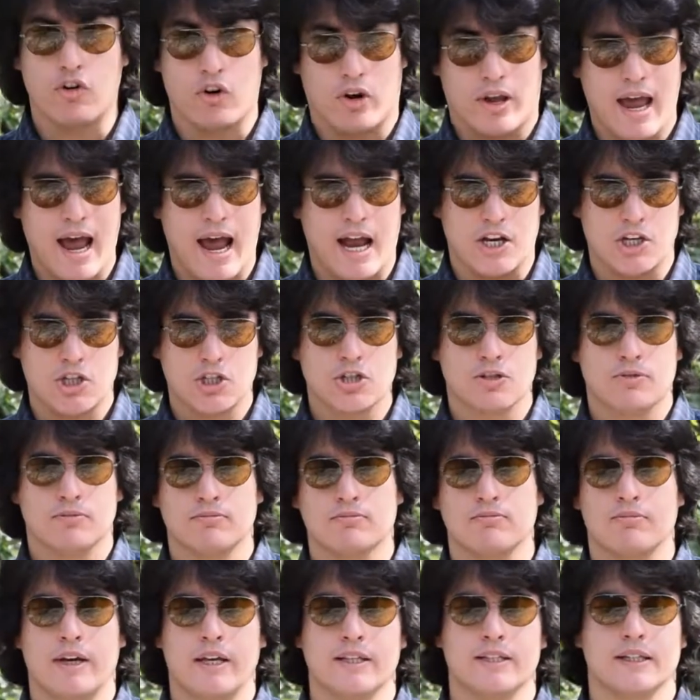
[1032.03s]
cash,
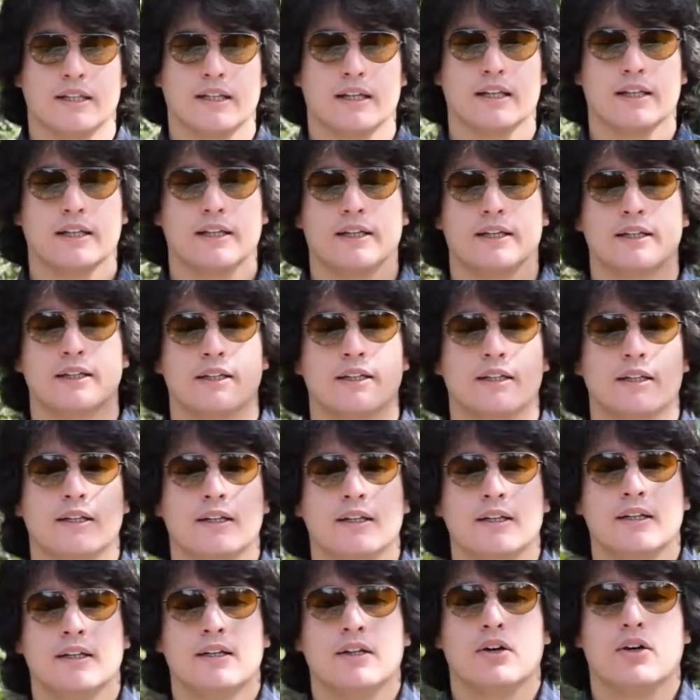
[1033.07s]
basically.
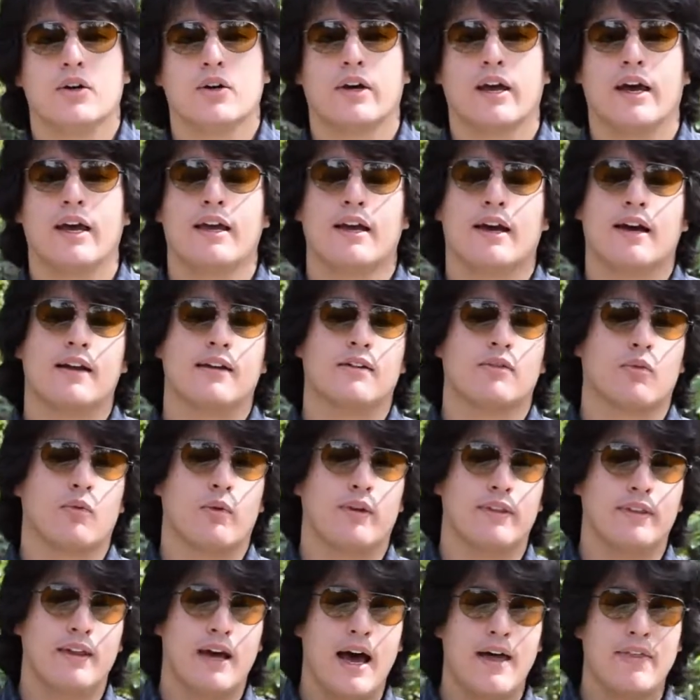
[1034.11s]
Okay, and
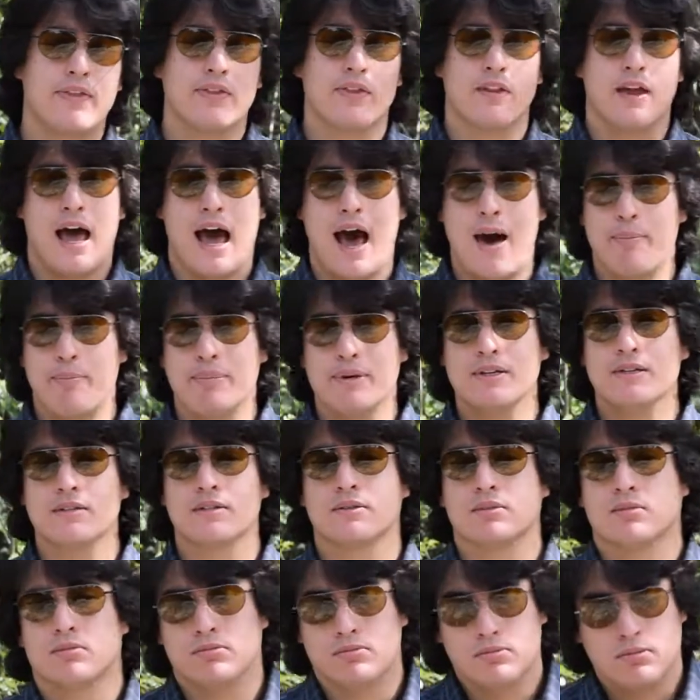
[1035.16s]
when that
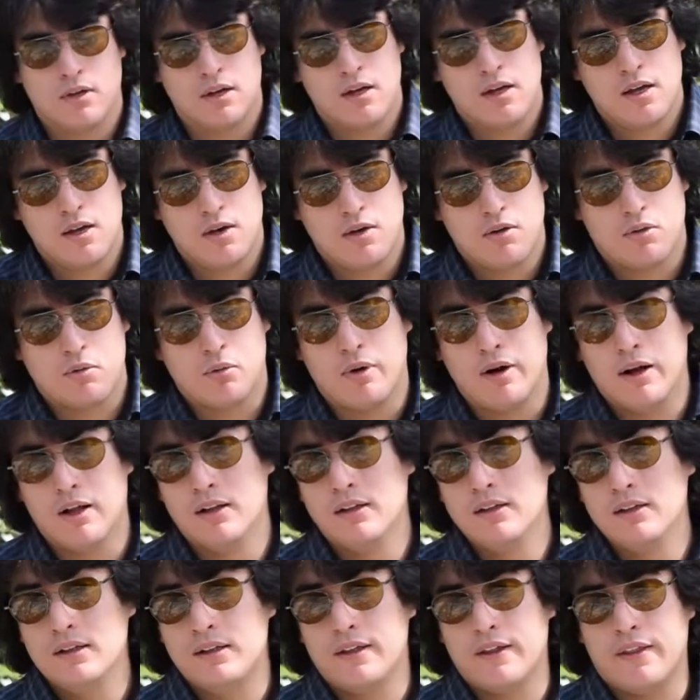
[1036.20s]
happens,
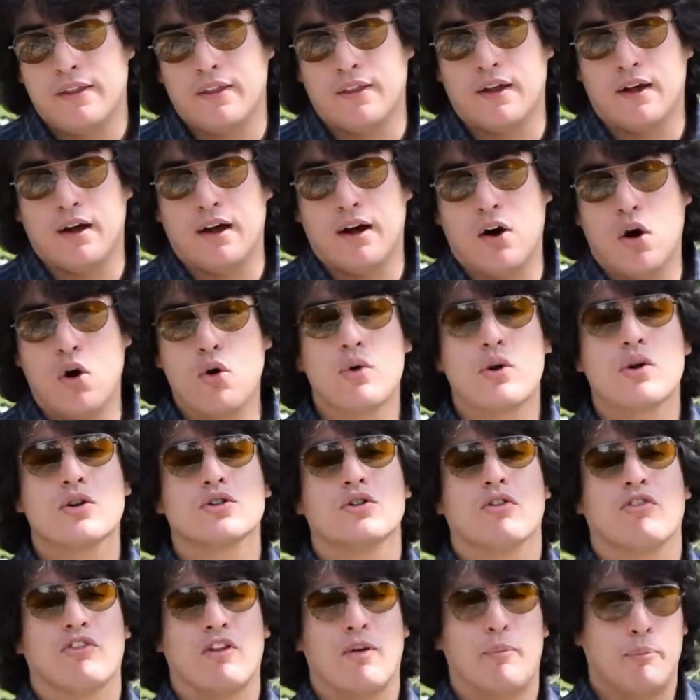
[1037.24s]
well, the owners
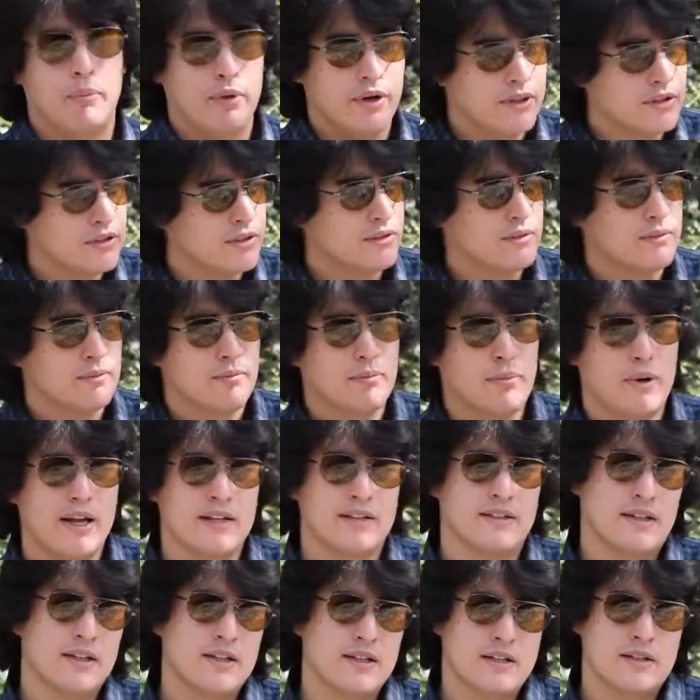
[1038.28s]
of the printing
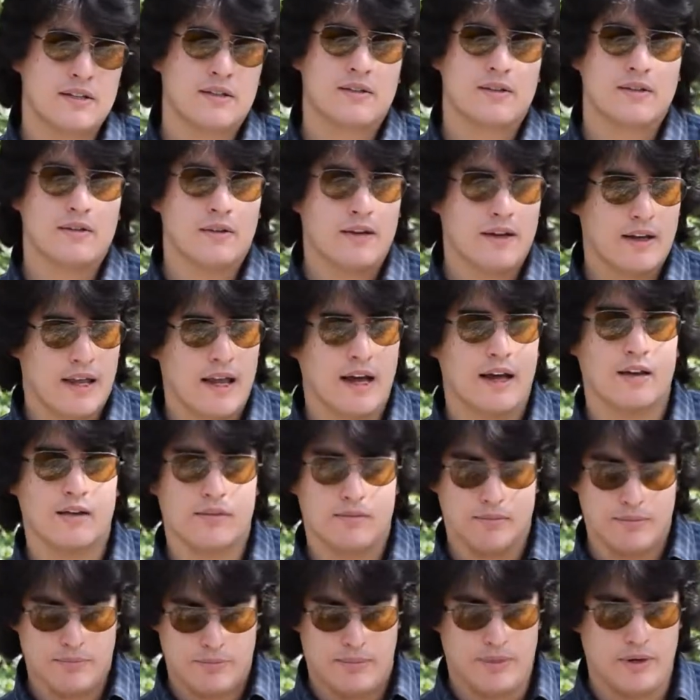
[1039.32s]
presses can
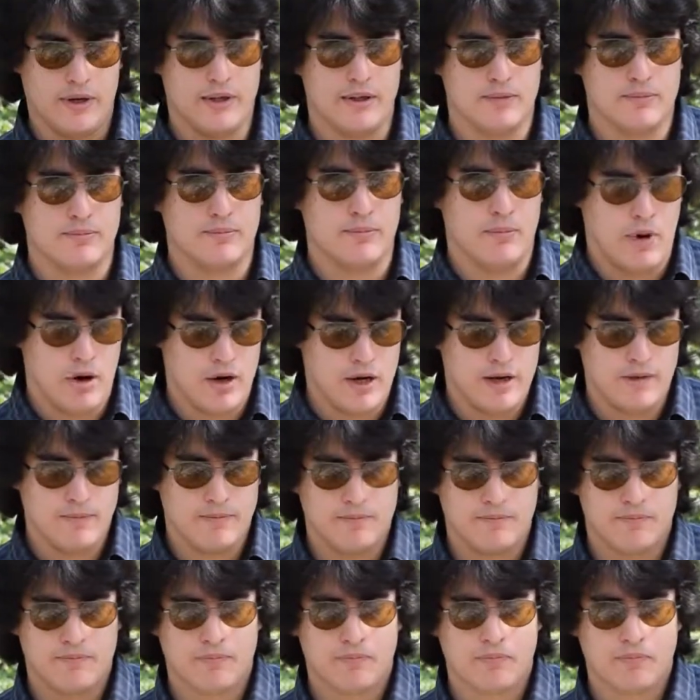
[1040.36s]
print money,
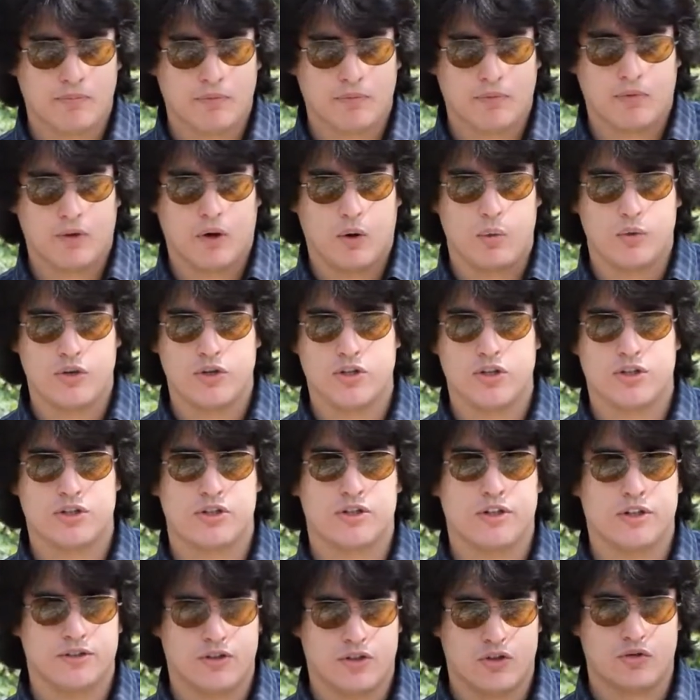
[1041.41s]
which is
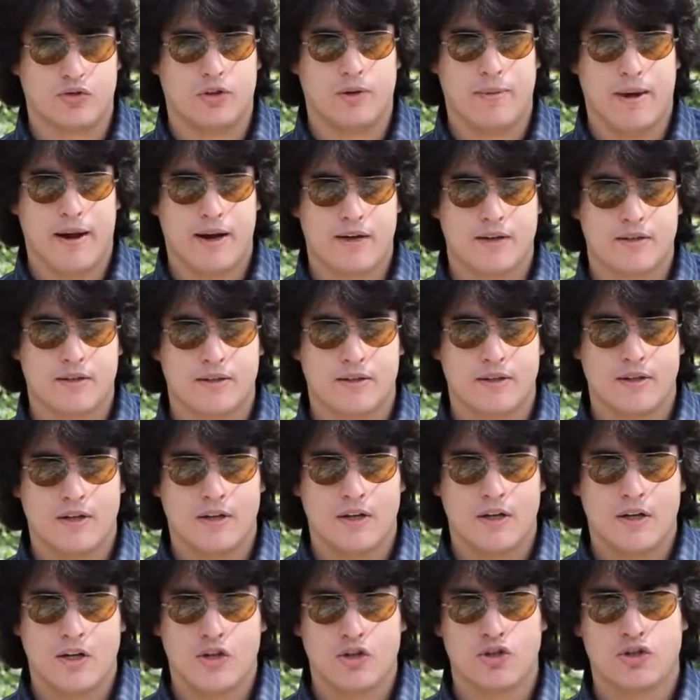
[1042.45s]
the central banks.
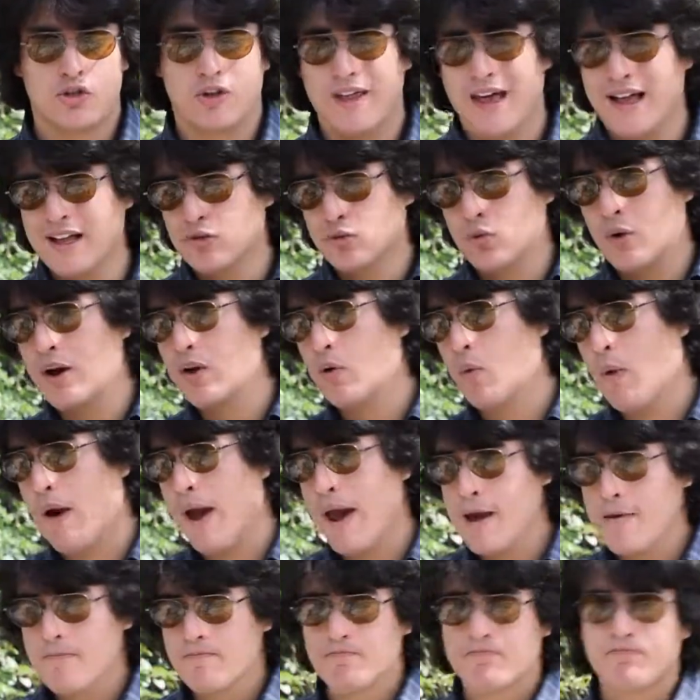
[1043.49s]
So that's one
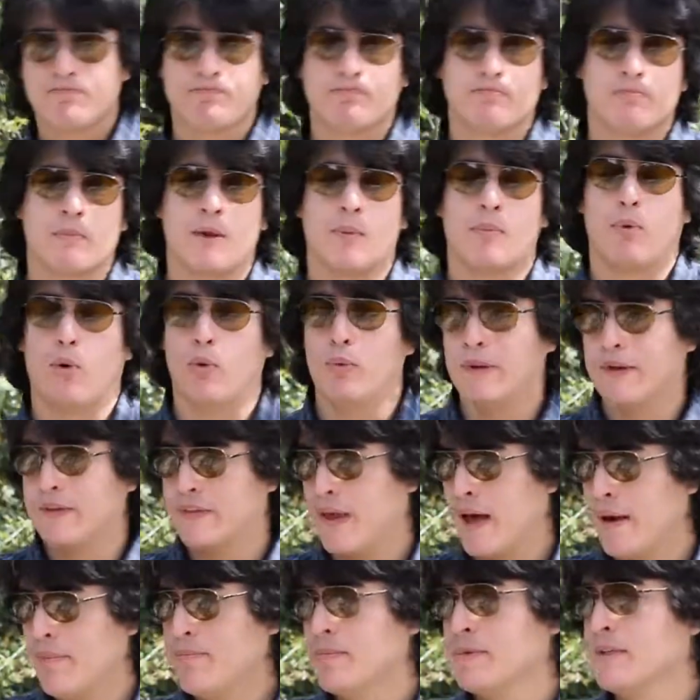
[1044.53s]
way, public
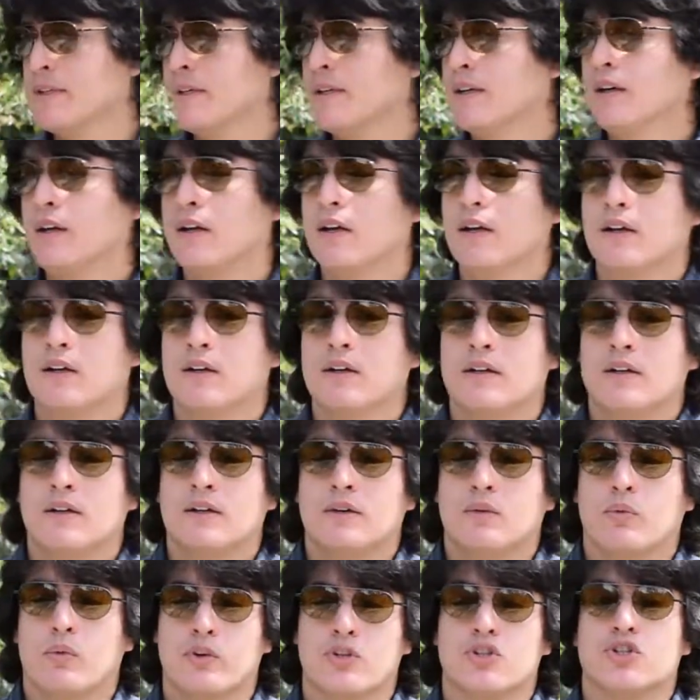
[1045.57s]
debt,
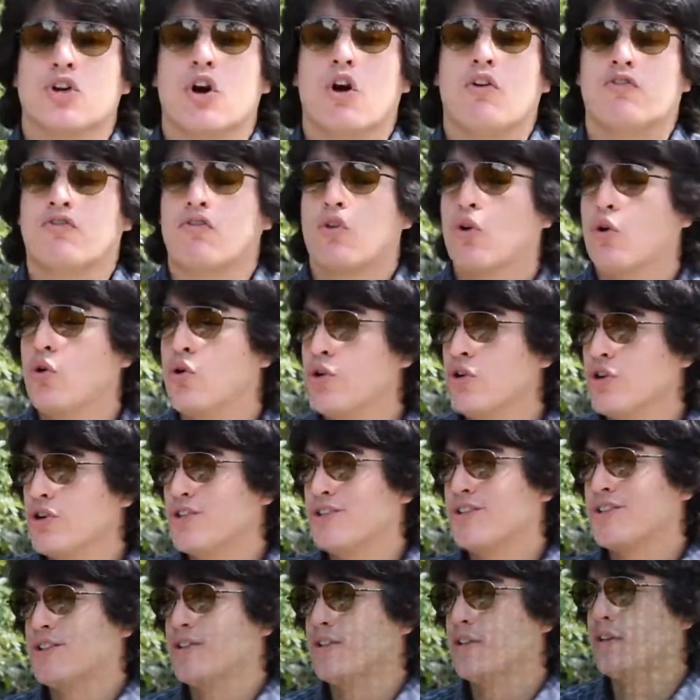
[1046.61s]
which of
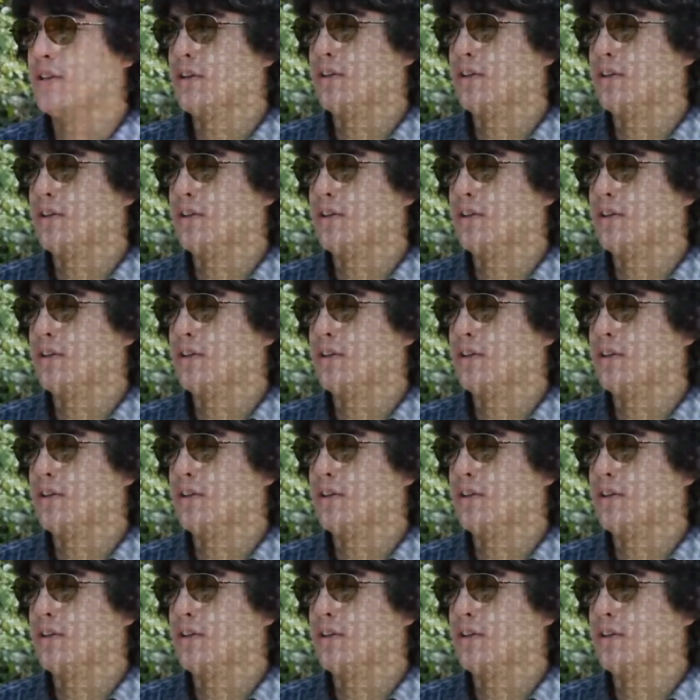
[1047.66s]
course,